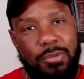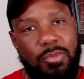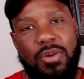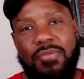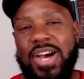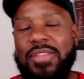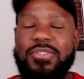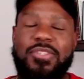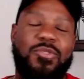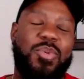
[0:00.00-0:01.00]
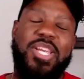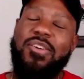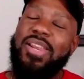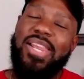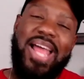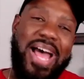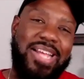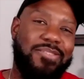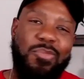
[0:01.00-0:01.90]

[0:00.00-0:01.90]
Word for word: up our fathers because we hear a lot,